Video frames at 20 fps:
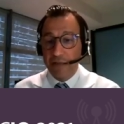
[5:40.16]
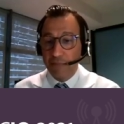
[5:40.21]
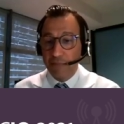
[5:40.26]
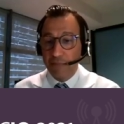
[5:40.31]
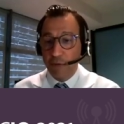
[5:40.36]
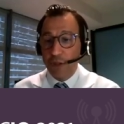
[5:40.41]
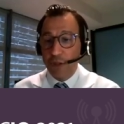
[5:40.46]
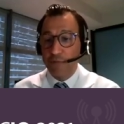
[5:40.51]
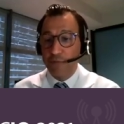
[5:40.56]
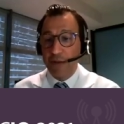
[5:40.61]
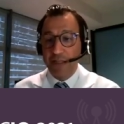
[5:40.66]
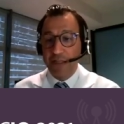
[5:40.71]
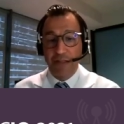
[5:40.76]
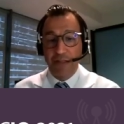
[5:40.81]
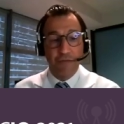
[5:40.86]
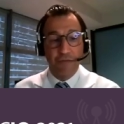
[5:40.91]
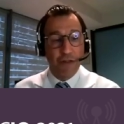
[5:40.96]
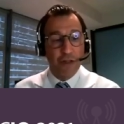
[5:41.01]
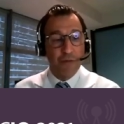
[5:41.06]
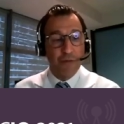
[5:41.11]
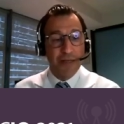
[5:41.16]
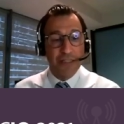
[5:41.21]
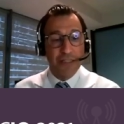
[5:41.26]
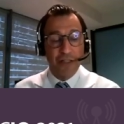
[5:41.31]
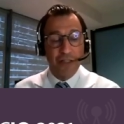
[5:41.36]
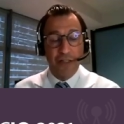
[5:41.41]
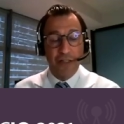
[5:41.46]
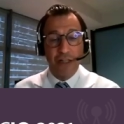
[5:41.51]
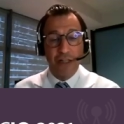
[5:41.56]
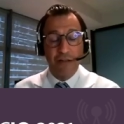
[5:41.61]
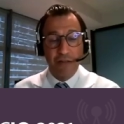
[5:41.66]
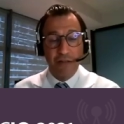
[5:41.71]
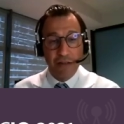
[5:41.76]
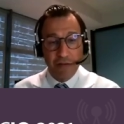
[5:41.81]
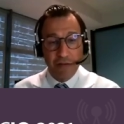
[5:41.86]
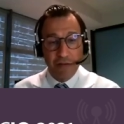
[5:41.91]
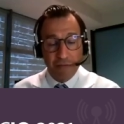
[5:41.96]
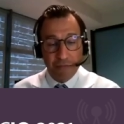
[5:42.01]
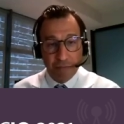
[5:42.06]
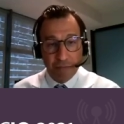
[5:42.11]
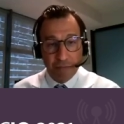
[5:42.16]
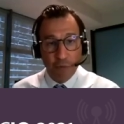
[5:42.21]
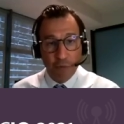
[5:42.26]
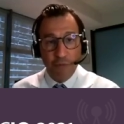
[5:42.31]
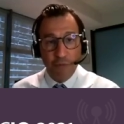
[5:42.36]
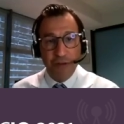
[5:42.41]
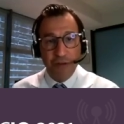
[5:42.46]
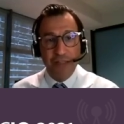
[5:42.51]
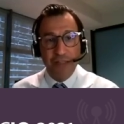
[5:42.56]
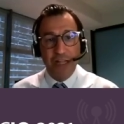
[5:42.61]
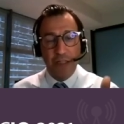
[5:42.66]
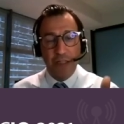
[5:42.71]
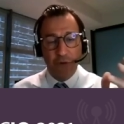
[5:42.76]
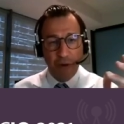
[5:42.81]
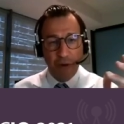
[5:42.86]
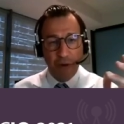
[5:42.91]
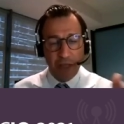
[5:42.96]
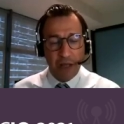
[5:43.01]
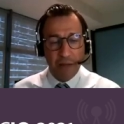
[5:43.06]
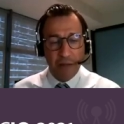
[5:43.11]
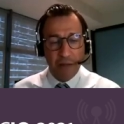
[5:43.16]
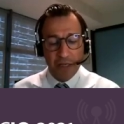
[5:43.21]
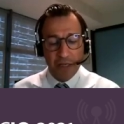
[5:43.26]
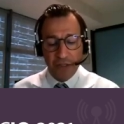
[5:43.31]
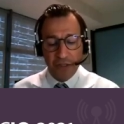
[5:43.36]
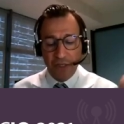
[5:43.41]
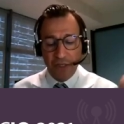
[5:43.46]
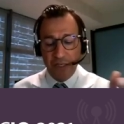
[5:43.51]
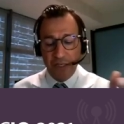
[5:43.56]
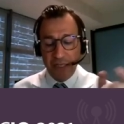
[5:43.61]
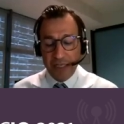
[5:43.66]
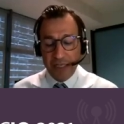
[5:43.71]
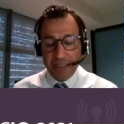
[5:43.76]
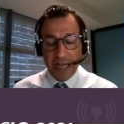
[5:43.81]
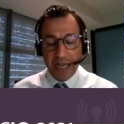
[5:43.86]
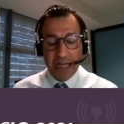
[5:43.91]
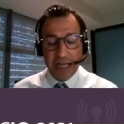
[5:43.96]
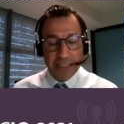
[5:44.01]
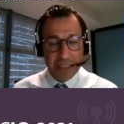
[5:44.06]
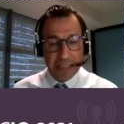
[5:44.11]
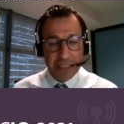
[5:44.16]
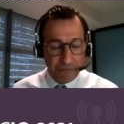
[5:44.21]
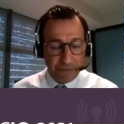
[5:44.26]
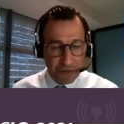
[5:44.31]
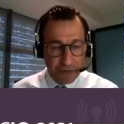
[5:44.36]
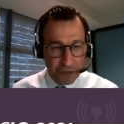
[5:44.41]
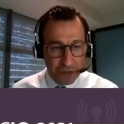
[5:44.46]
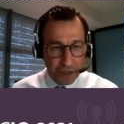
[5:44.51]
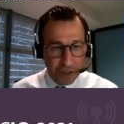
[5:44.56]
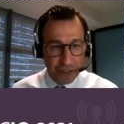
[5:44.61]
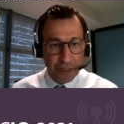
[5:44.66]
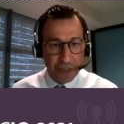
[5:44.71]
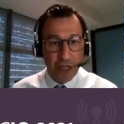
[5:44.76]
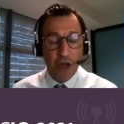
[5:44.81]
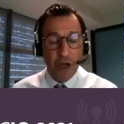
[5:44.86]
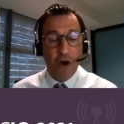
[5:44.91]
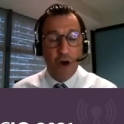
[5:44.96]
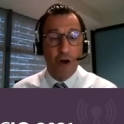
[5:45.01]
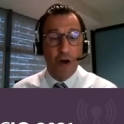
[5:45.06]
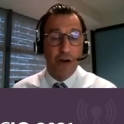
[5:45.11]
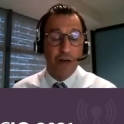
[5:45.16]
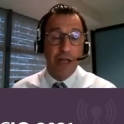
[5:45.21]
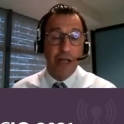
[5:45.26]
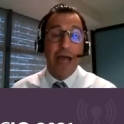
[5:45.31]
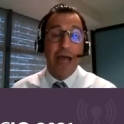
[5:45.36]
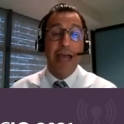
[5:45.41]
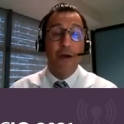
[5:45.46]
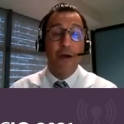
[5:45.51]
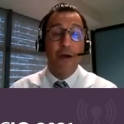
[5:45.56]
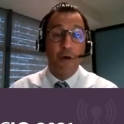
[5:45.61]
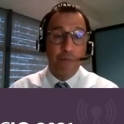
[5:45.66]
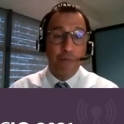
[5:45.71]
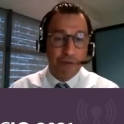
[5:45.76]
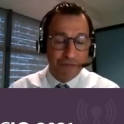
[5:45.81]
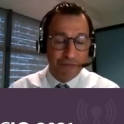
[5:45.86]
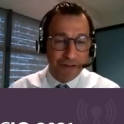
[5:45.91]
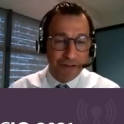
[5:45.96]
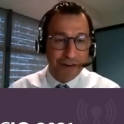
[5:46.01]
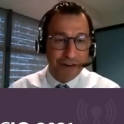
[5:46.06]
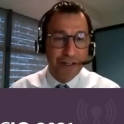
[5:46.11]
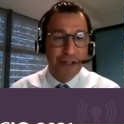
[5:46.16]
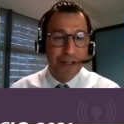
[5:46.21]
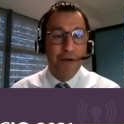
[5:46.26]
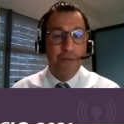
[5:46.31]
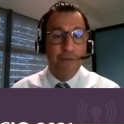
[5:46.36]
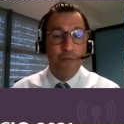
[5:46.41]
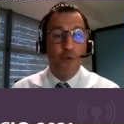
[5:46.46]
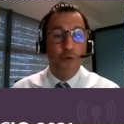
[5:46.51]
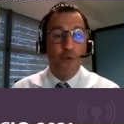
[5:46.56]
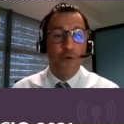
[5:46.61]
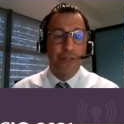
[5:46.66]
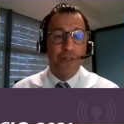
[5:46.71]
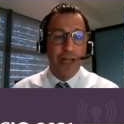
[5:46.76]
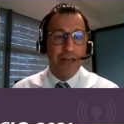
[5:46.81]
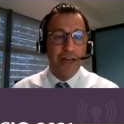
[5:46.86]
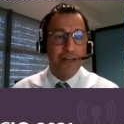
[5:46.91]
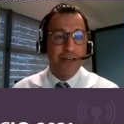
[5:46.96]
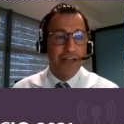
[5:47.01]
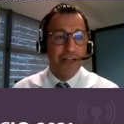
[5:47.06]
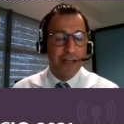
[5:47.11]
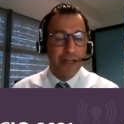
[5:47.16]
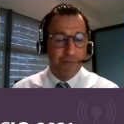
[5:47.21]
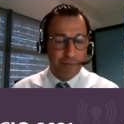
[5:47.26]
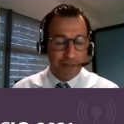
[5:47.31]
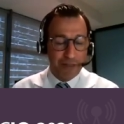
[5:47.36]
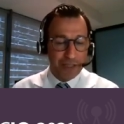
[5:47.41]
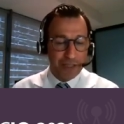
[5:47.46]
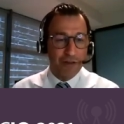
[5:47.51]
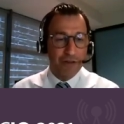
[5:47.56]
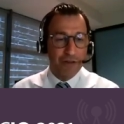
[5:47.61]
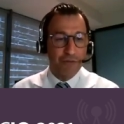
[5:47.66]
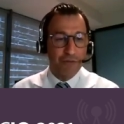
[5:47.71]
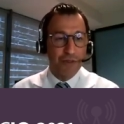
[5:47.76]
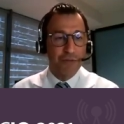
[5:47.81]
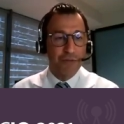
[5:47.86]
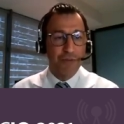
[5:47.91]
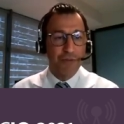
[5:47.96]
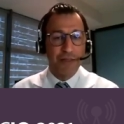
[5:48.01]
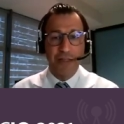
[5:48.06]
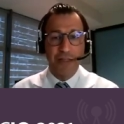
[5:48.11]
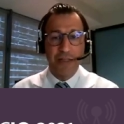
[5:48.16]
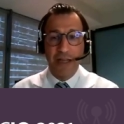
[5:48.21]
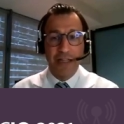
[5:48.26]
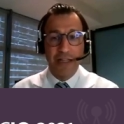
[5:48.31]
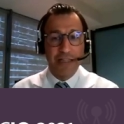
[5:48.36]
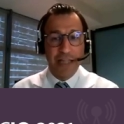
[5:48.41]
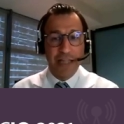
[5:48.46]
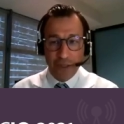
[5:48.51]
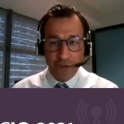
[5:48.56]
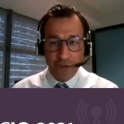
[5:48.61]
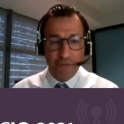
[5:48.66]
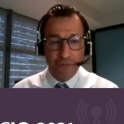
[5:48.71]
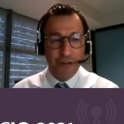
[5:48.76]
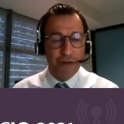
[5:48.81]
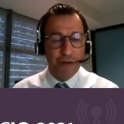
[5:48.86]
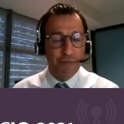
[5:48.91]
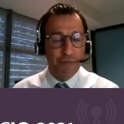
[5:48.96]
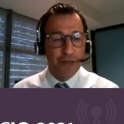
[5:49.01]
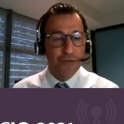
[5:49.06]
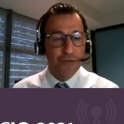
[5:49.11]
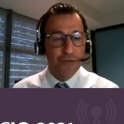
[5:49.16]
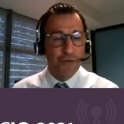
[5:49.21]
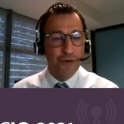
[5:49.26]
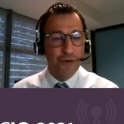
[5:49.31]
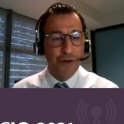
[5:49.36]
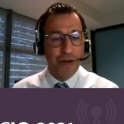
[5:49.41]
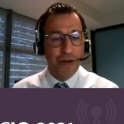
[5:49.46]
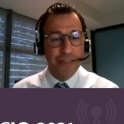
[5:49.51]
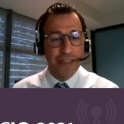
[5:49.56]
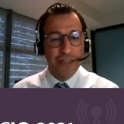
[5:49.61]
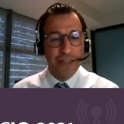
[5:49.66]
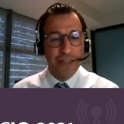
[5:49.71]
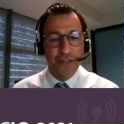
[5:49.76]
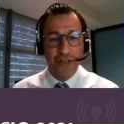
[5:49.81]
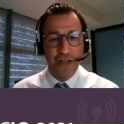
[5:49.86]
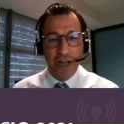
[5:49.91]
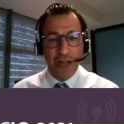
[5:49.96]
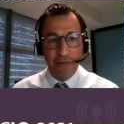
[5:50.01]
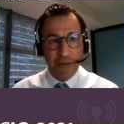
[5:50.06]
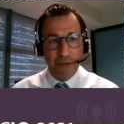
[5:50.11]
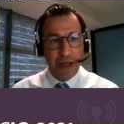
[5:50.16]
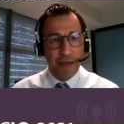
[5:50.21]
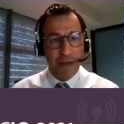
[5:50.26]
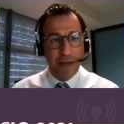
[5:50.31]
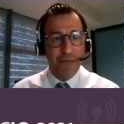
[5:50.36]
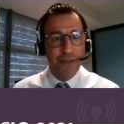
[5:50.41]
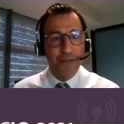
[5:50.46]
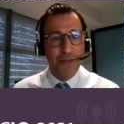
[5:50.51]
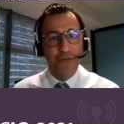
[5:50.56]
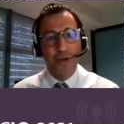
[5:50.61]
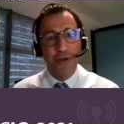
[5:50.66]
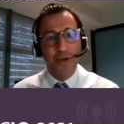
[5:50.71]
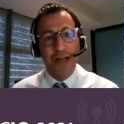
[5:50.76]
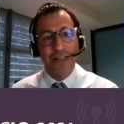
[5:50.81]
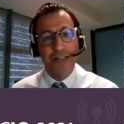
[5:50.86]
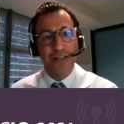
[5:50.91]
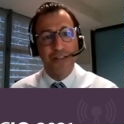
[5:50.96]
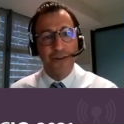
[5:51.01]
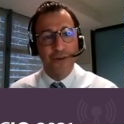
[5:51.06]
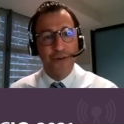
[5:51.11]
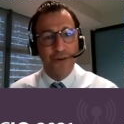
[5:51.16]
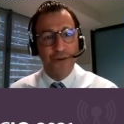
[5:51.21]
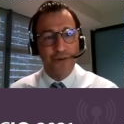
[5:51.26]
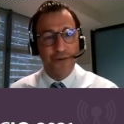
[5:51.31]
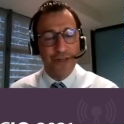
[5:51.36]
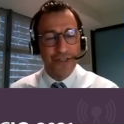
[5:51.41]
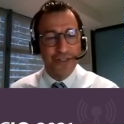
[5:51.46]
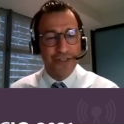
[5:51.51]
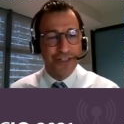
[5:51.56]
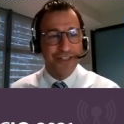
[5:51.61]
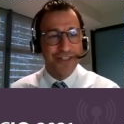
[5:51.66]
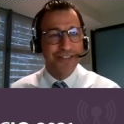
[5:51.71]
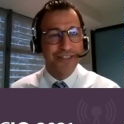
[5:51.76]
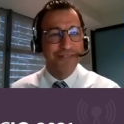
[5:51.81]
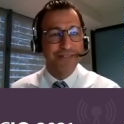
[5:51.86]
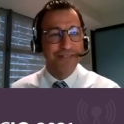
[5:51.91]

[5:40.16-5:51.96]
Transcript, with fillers: prospective randomized study proving that cryoablation is as efficient or I hope even more than medical treatment. Thank you very much for your attention. I'm happy to answer your question.